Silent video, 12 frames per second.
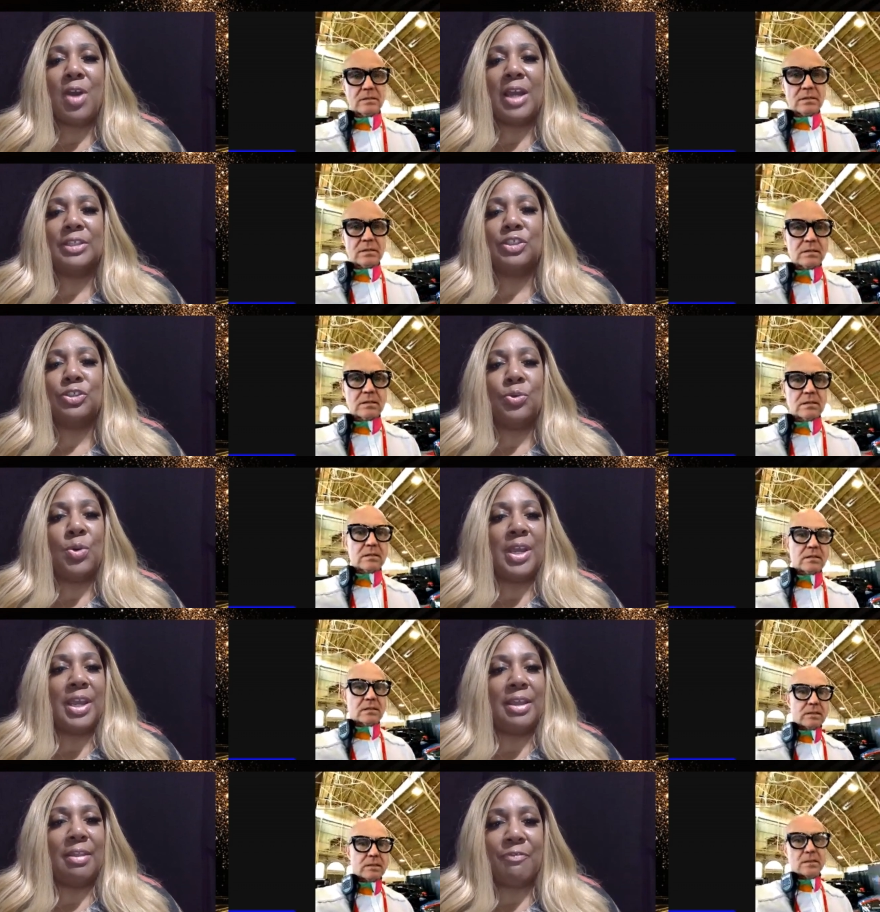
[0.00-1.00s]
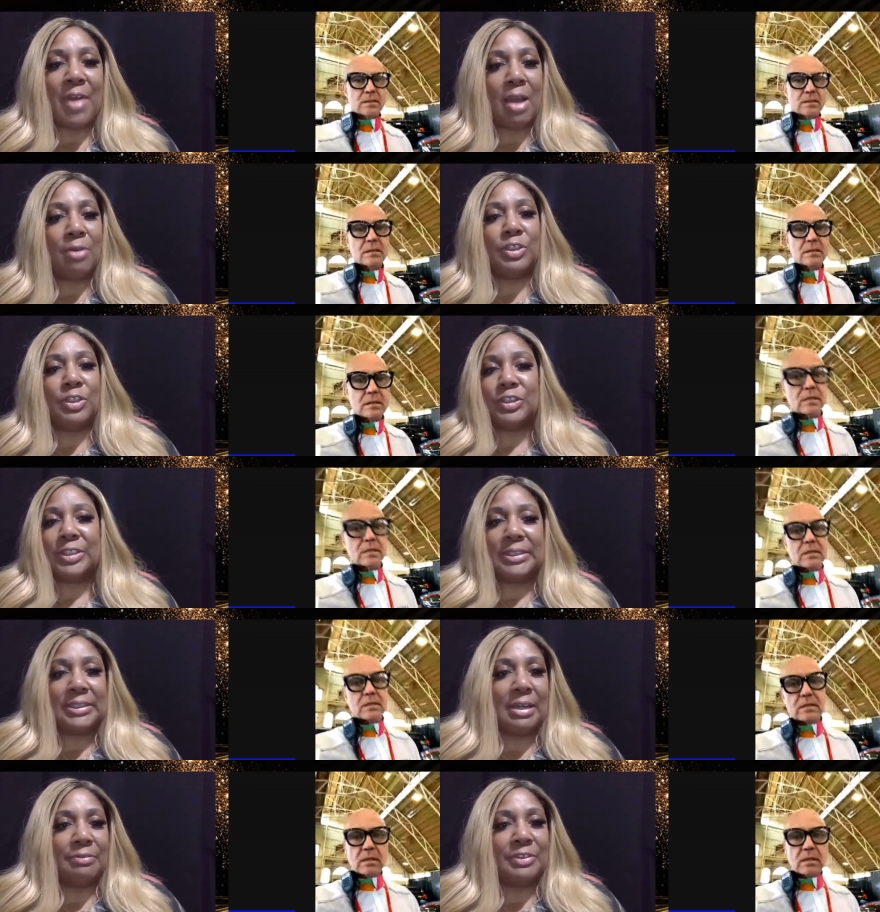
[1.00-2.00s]
Speaker 1: guys are doing and the founders and
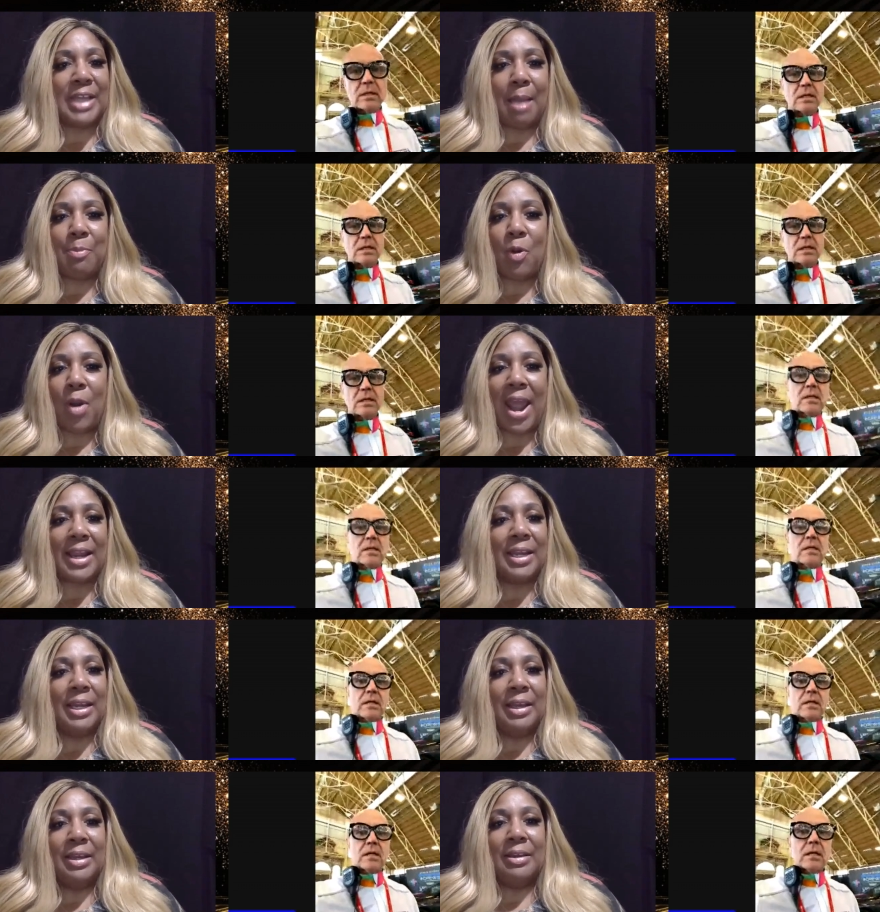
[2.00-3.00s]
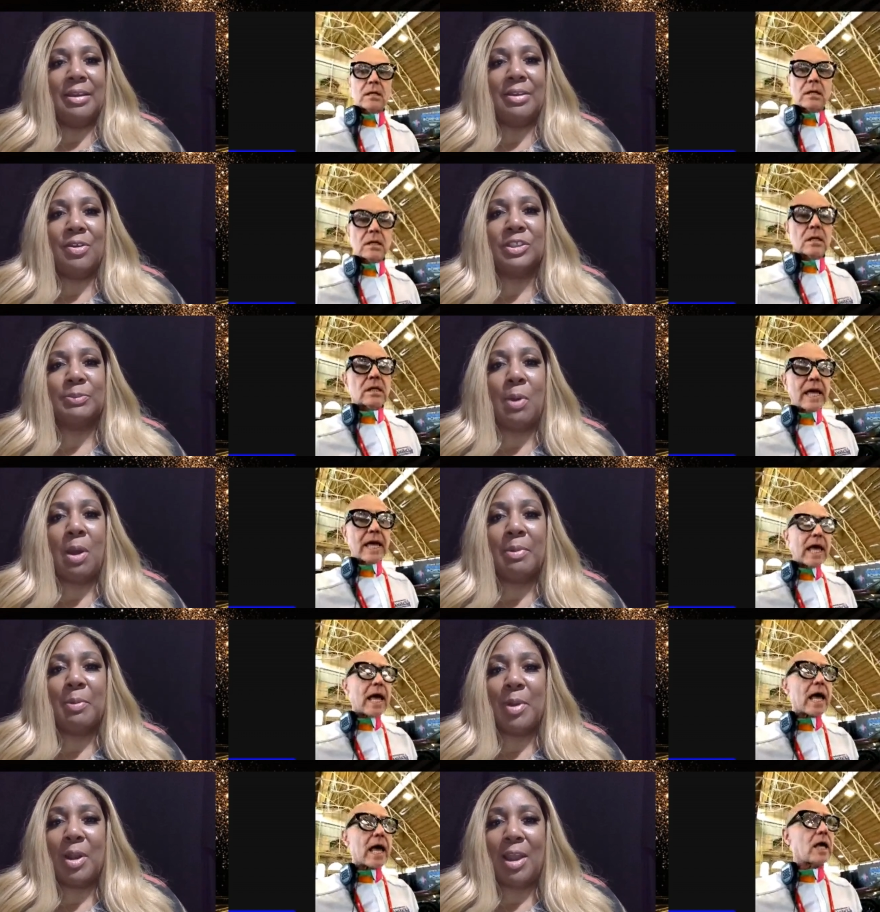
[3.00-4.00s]
stuff, Tamarack. You know, it's
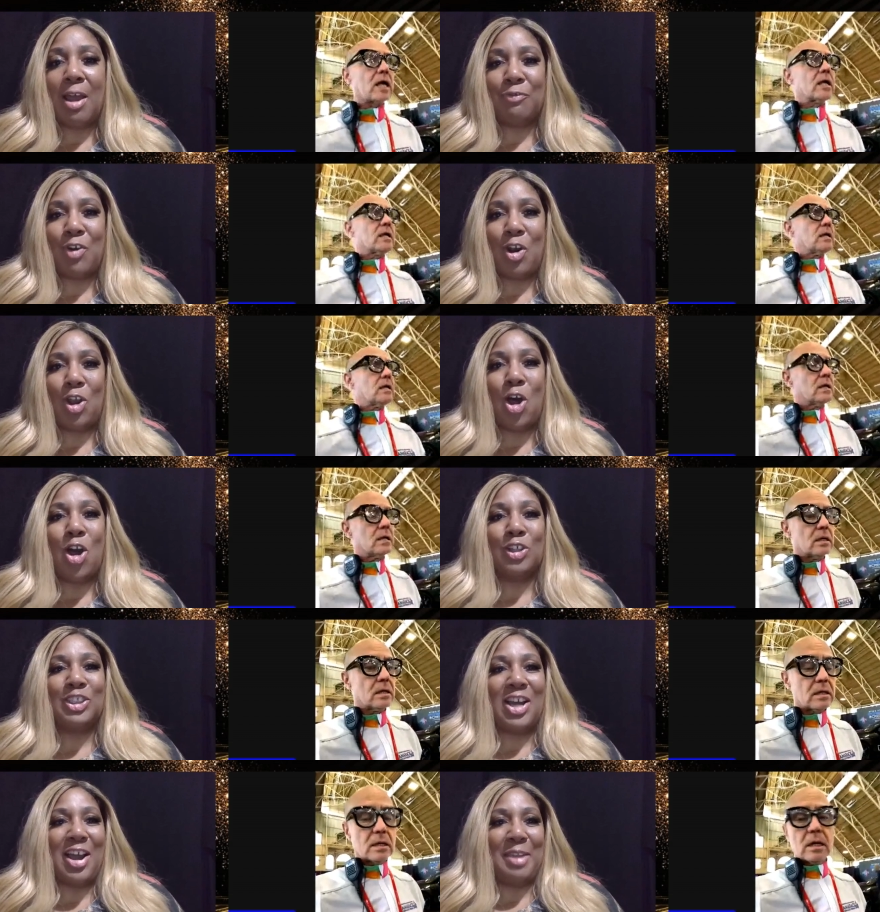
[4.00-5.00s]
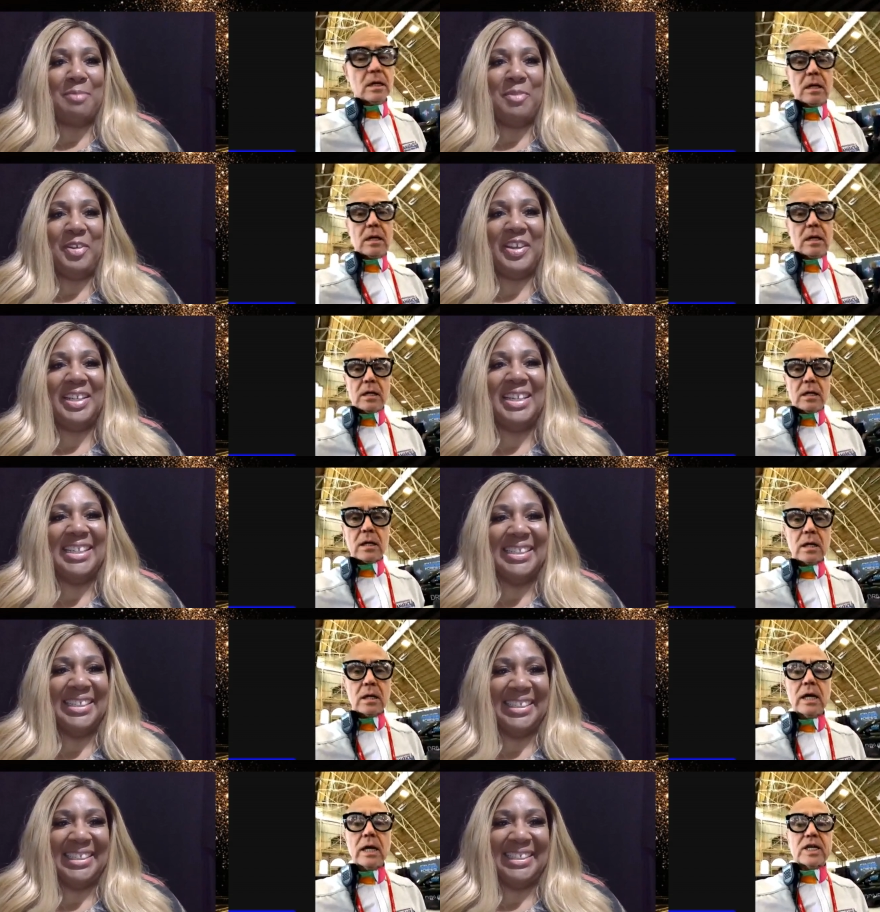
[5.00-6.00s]
yeah. for a long time.
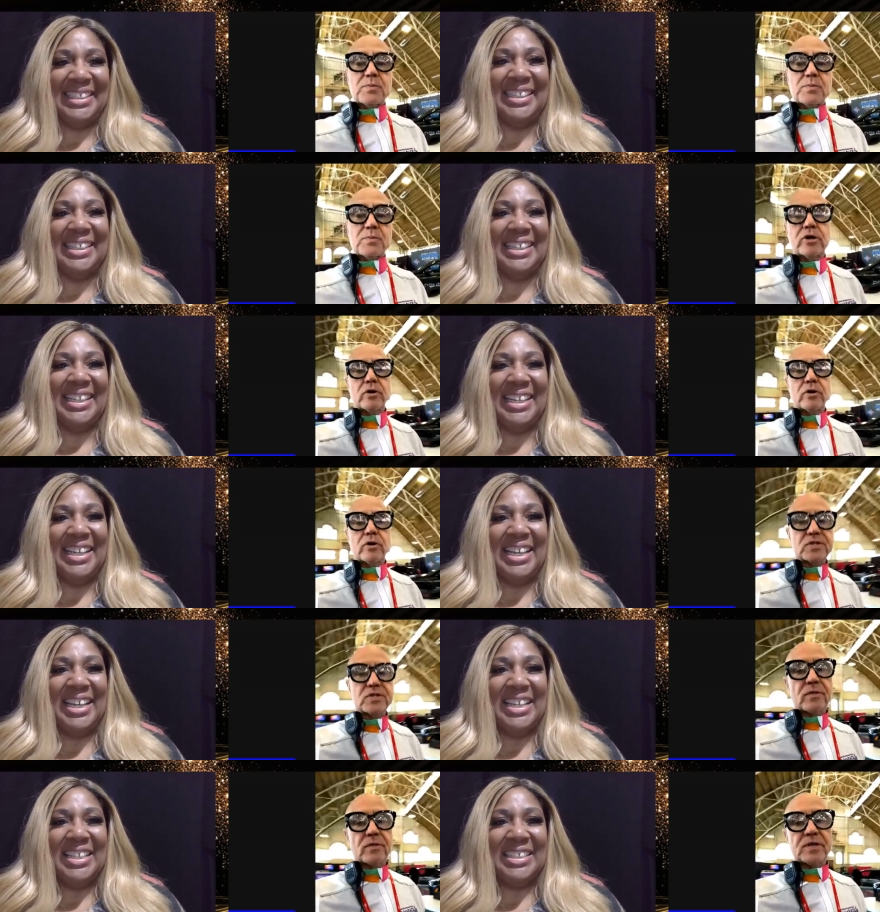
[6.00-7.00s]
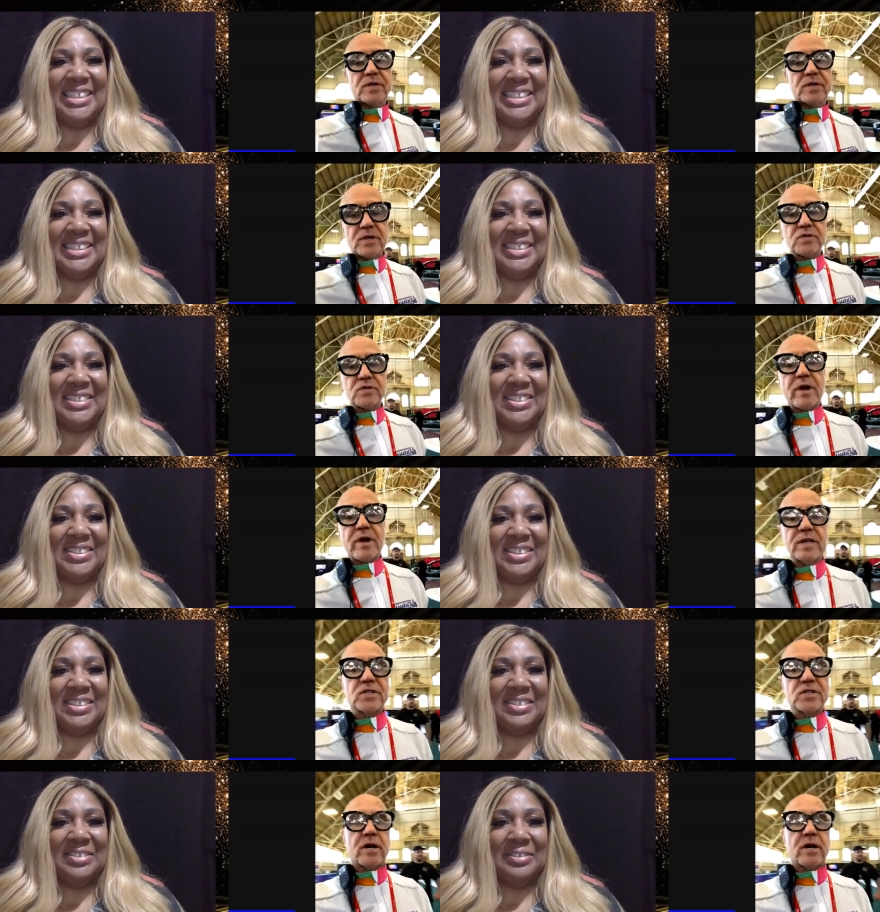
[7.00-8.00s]
Speaker 2: It's pretty cool. So this this race
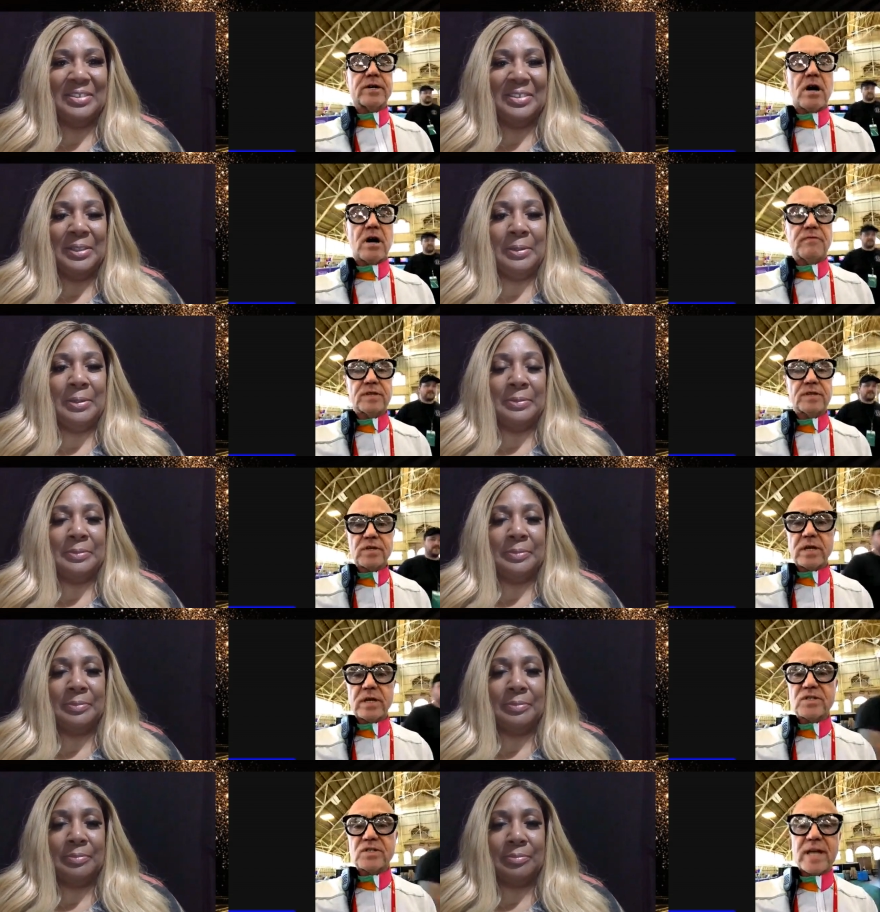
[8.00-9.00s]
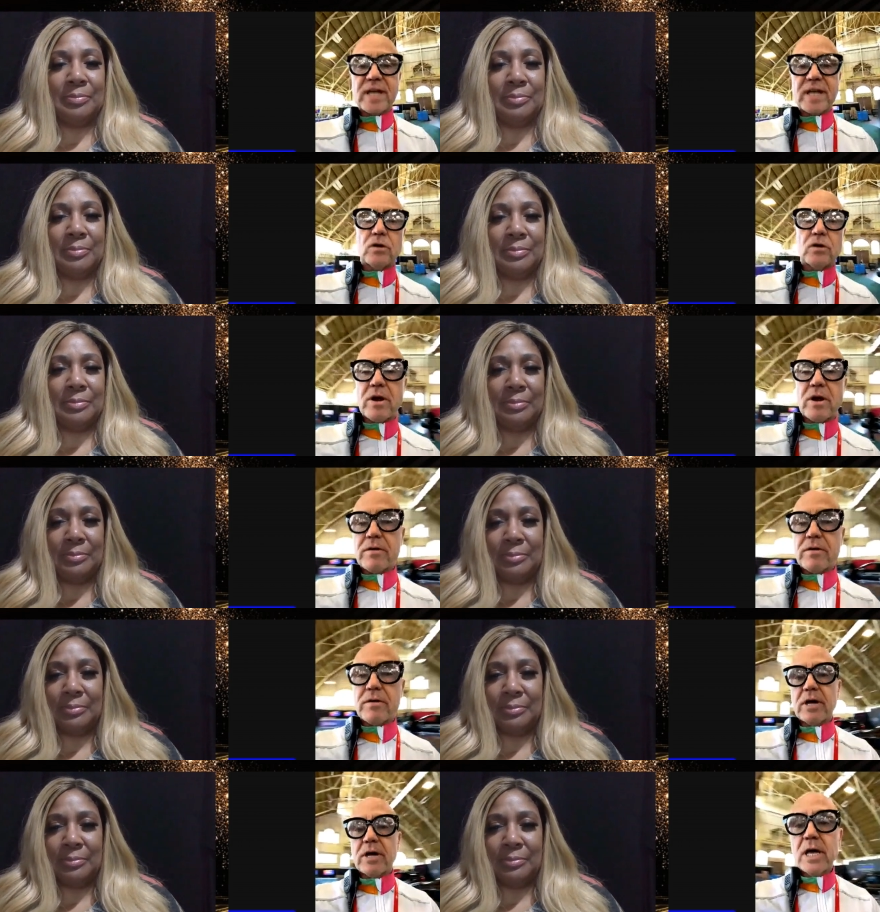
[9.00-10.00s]
started off as a standalone
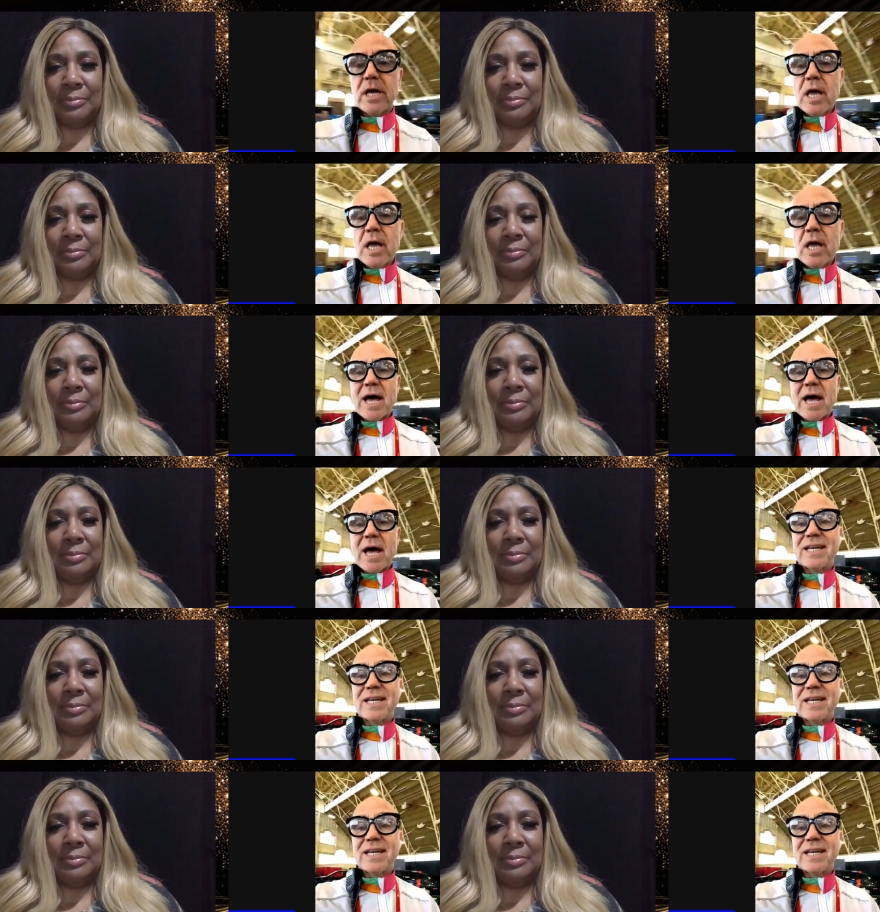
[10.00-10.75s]
marathon back in